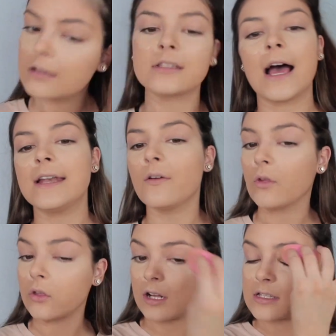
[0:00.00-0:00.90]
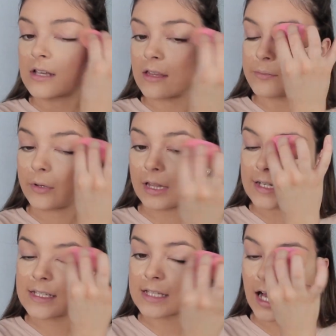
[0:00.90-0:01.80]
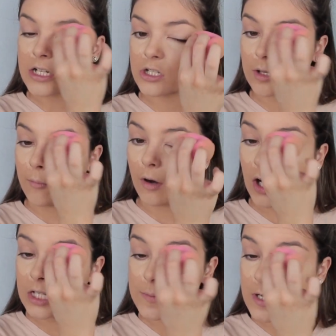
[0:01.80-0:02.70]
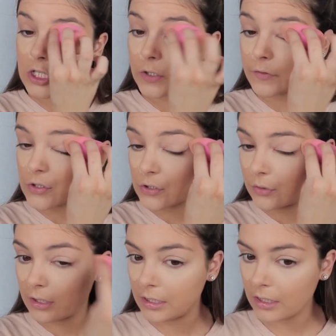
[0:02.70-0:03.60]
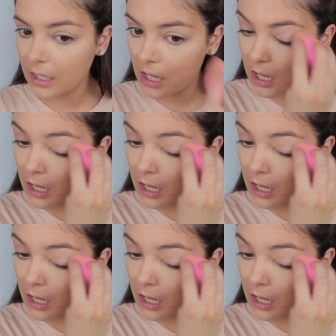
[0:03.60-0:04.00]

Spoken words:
So I never thought I'd say this, but less is actually more, especially for school.